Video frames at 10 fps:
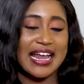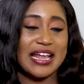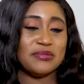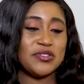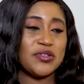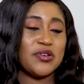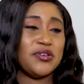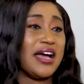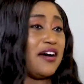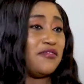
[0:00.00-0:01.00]
And I'm sure
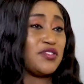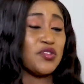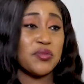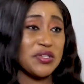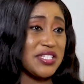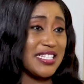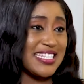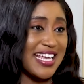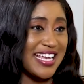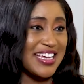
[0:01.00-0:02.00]
you have so much to
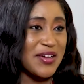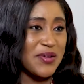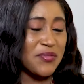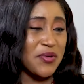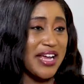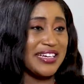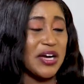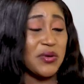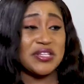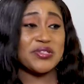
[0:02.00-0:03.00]
say. But right
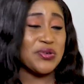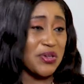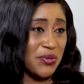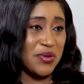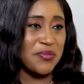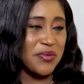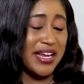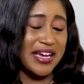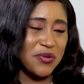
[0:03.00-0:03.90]
now, we need to go on a quick break.